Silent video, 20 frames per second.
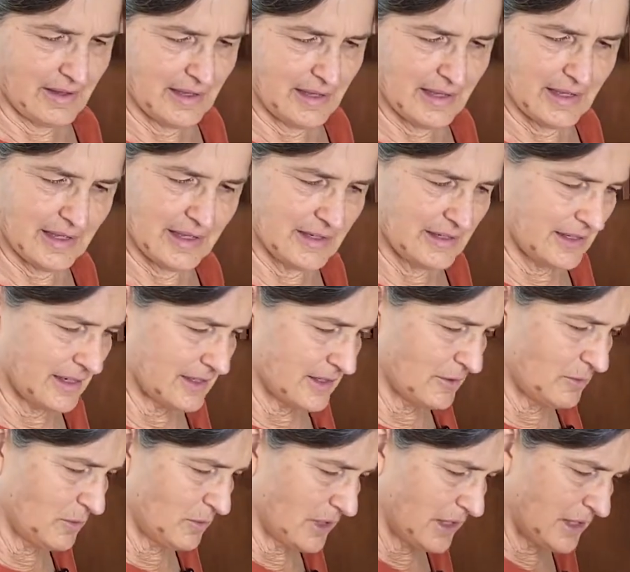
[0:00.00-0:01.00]
It doesn't
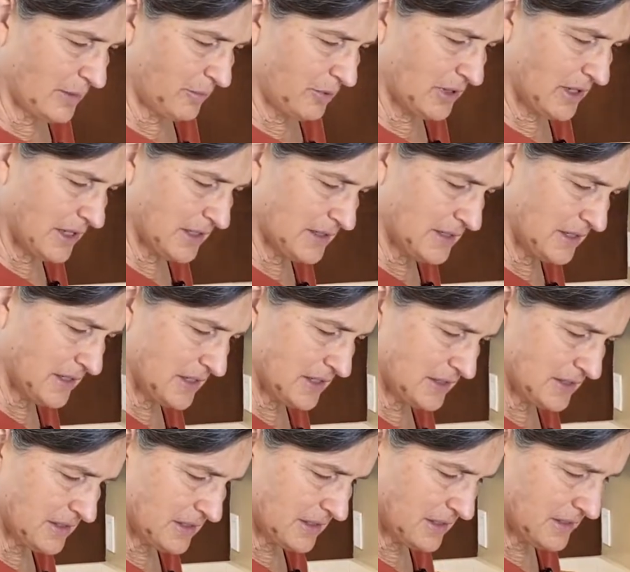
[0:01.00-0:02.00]
want to
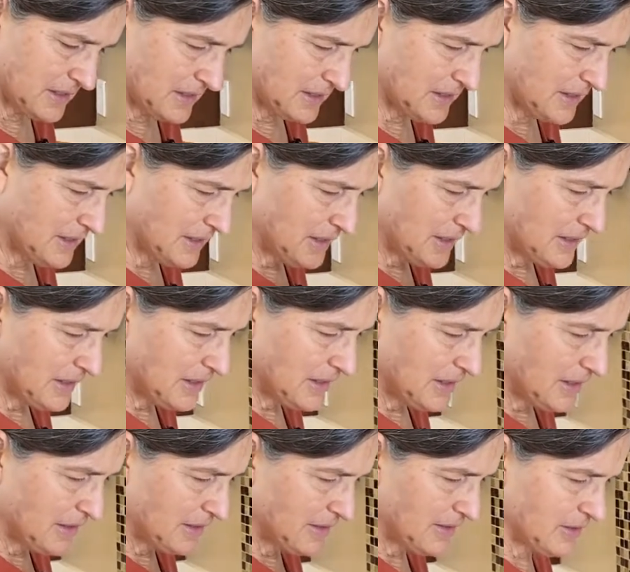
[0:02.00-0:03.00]
process.
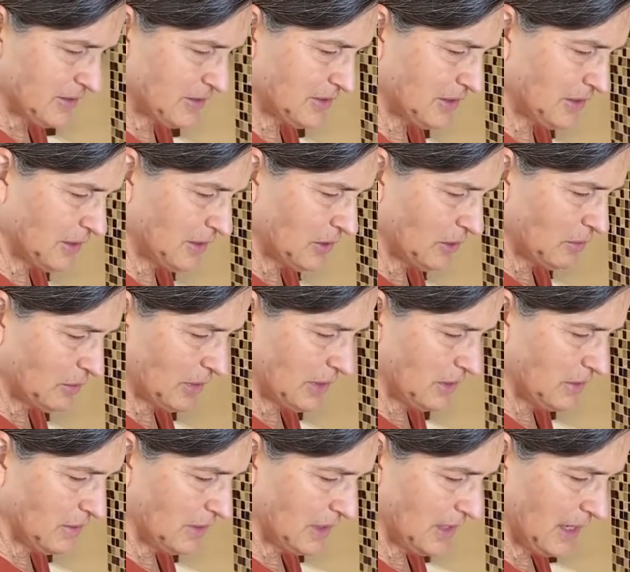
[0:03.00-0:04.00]
So what you
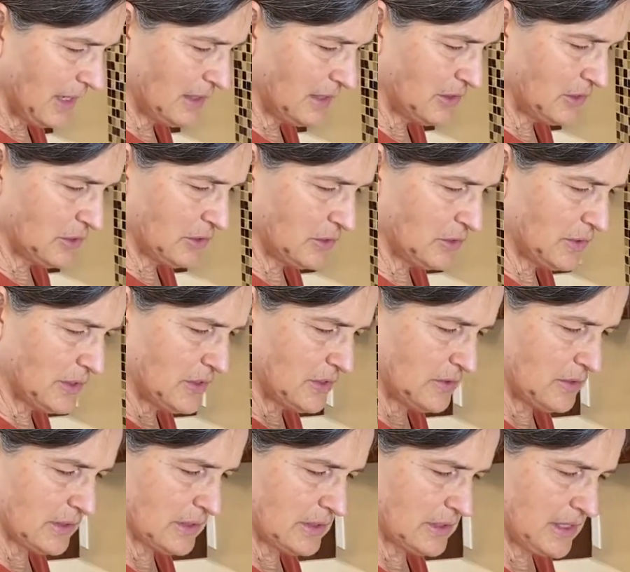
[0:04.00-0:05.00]
can do is you
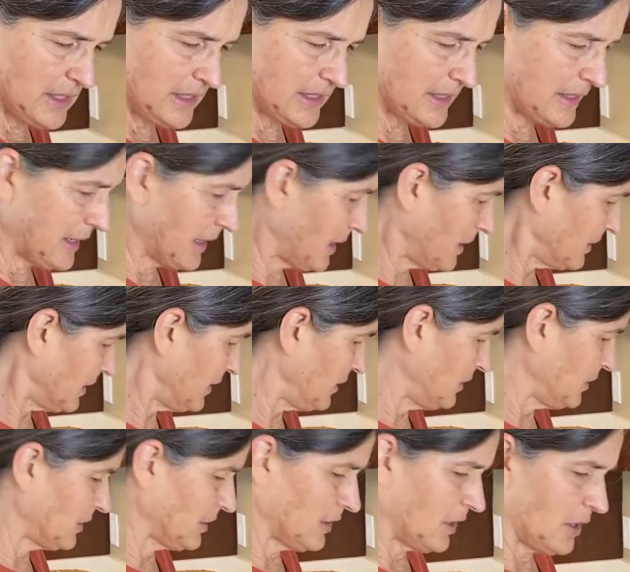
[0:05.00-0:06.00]
can take it out and you
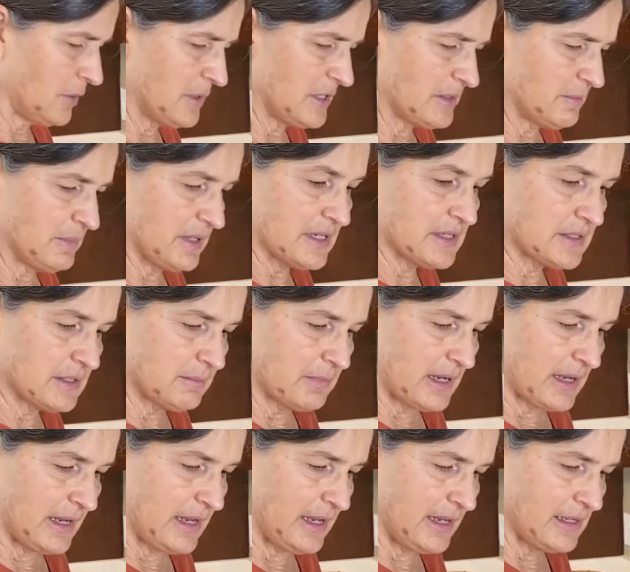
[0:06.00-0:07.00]
can always mix it by
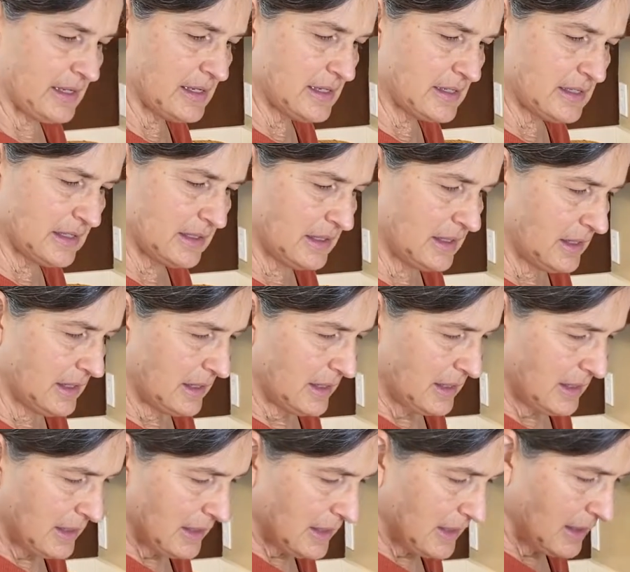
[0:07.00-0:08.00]
hand.
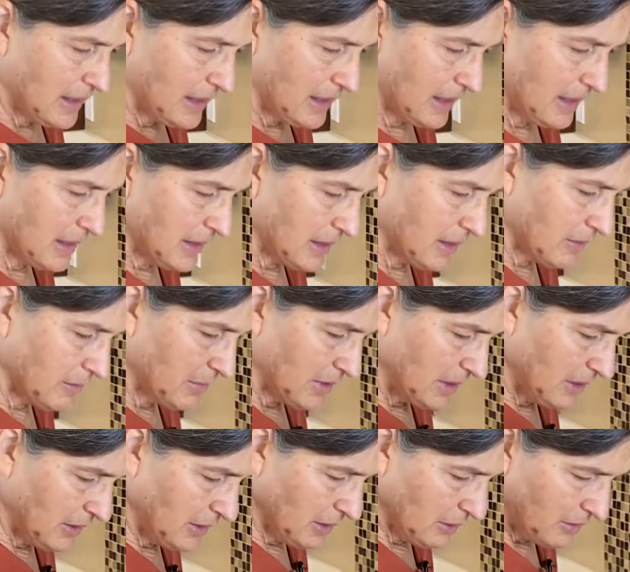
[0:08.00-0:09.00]
But you
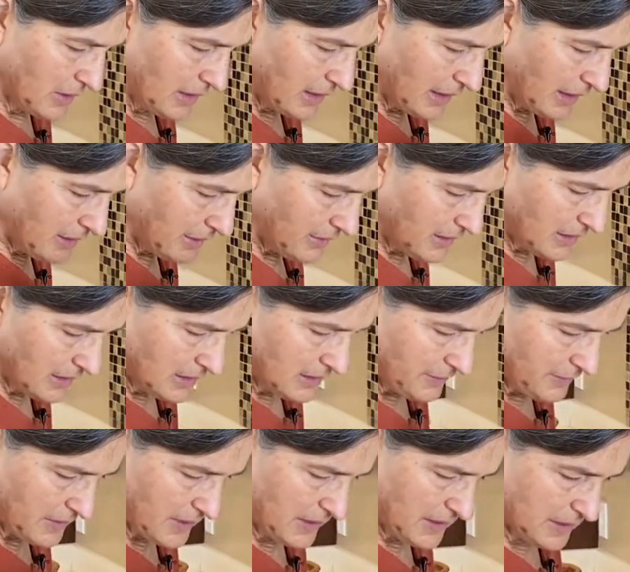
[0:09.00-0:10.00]
know what? I think it's
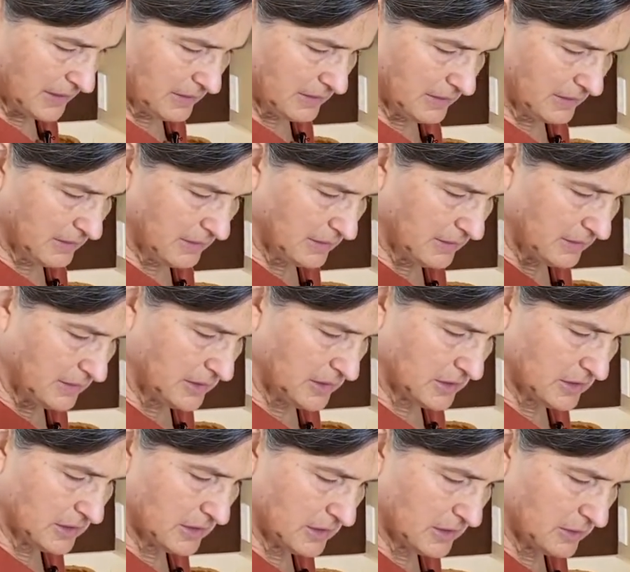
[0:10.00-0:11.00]
fine.
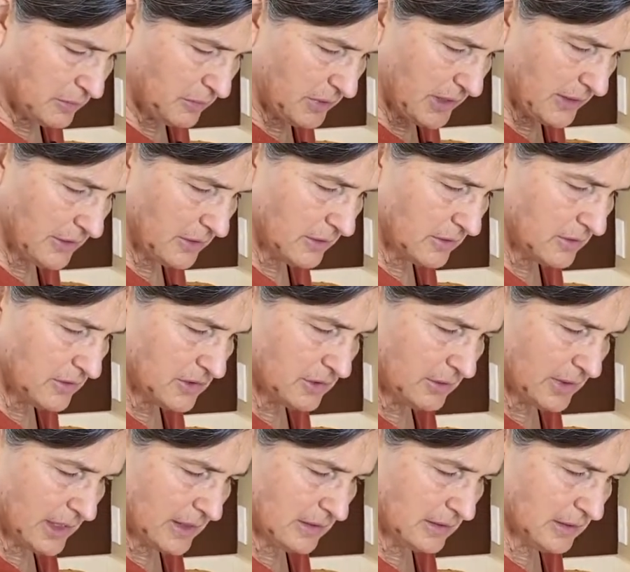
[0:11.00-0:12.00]
Just spread the oats
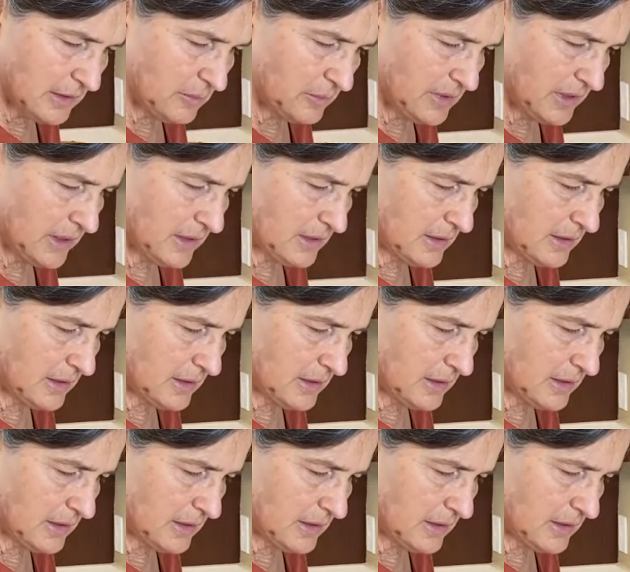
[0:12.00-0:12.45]
around a little bit.